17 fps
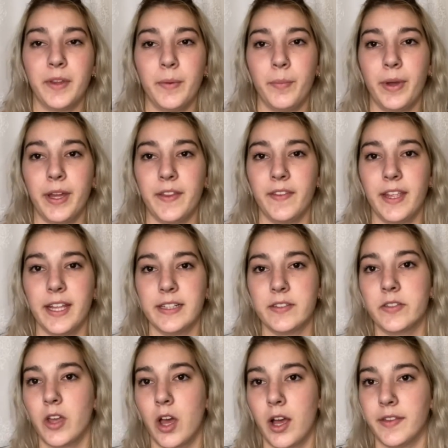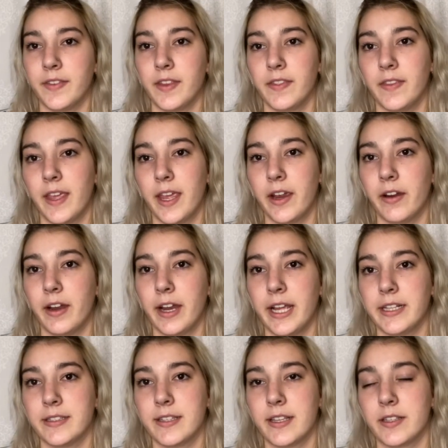but it's thought that their
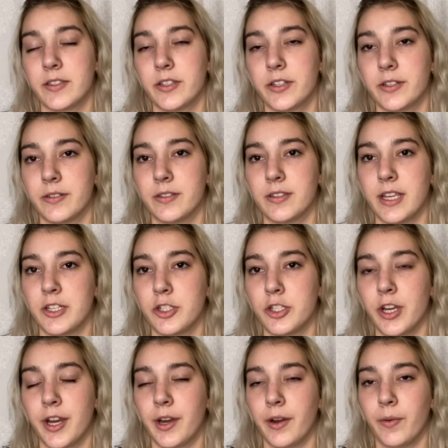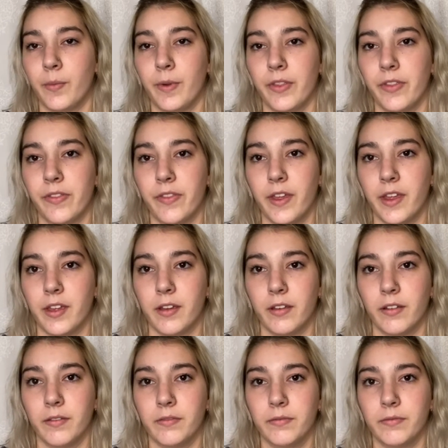ancestors they share with
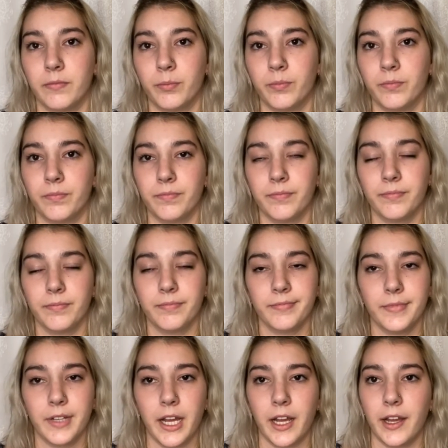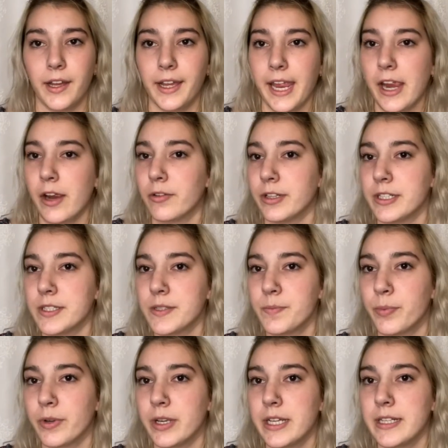the
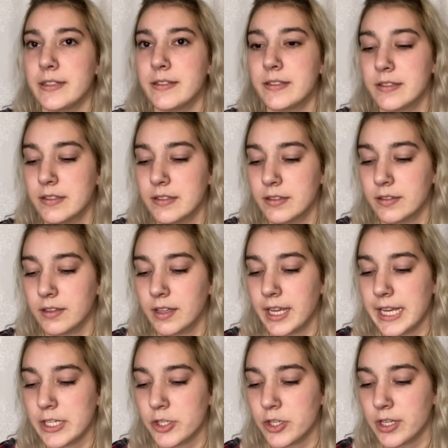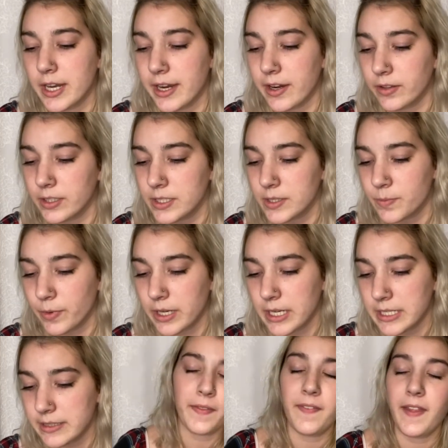hairless breeds, ancient hairless
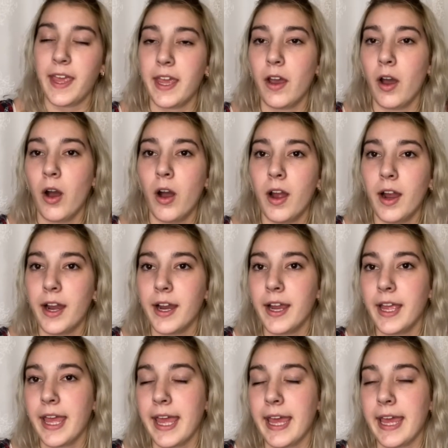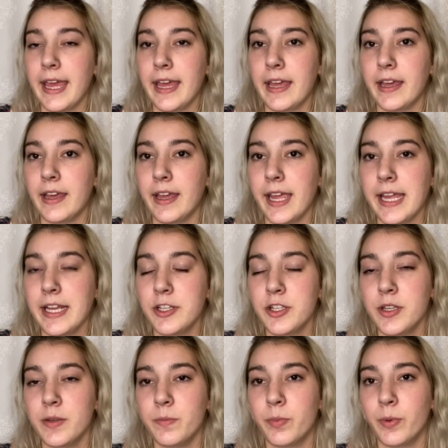breed. But they are a
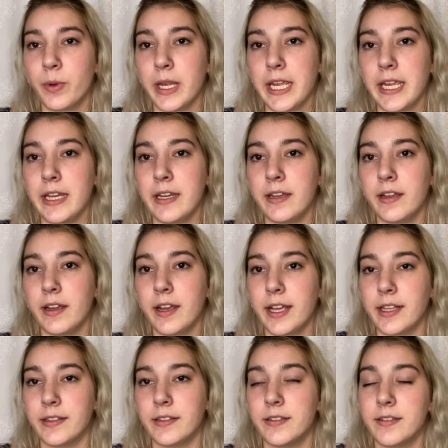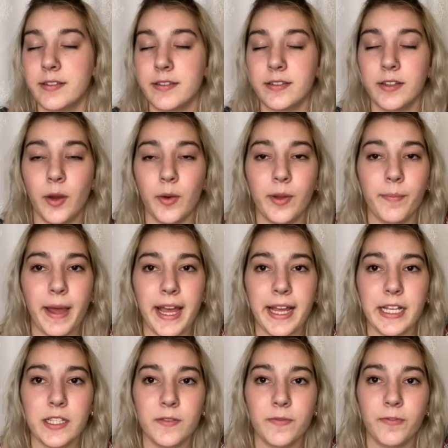ancient breed as going
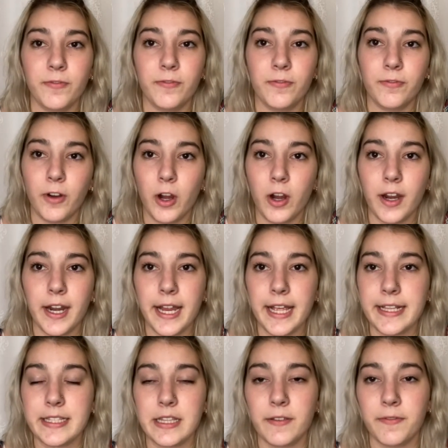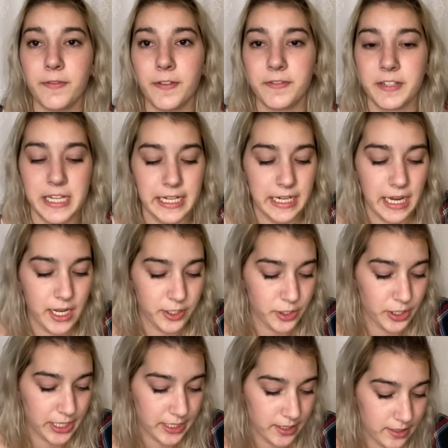back as far as the
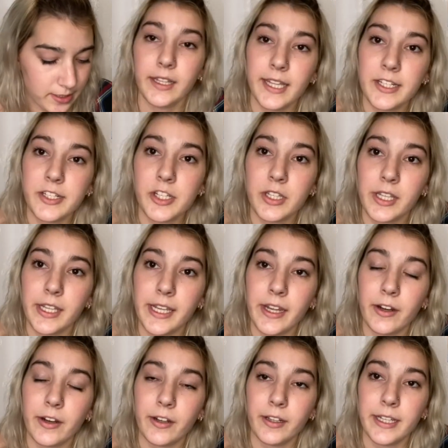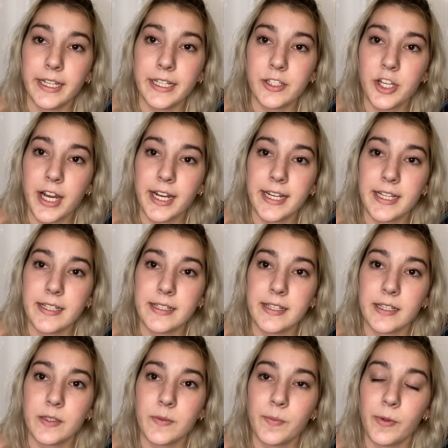1500s. Allegedly, early
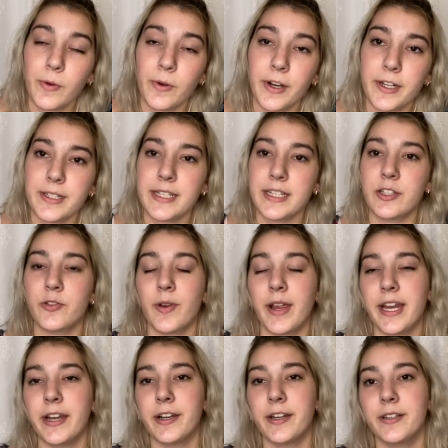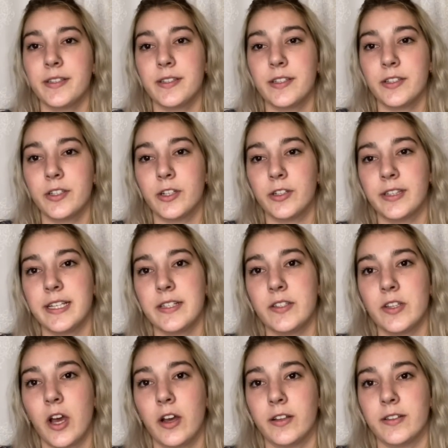Chinese explorers and traders took
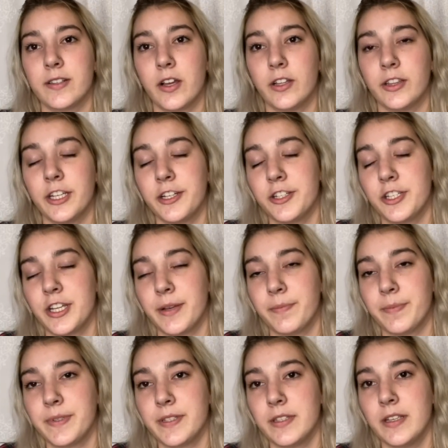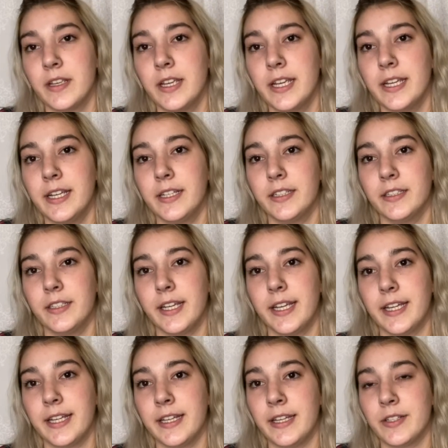these dogs on their ships
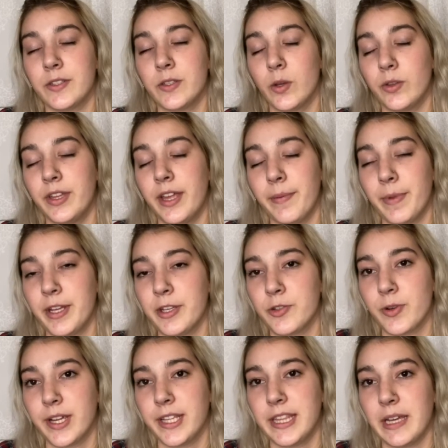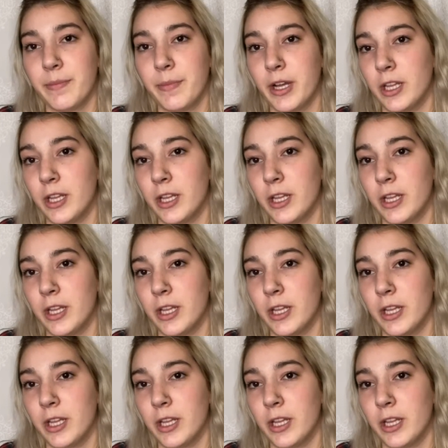and sold them and trade them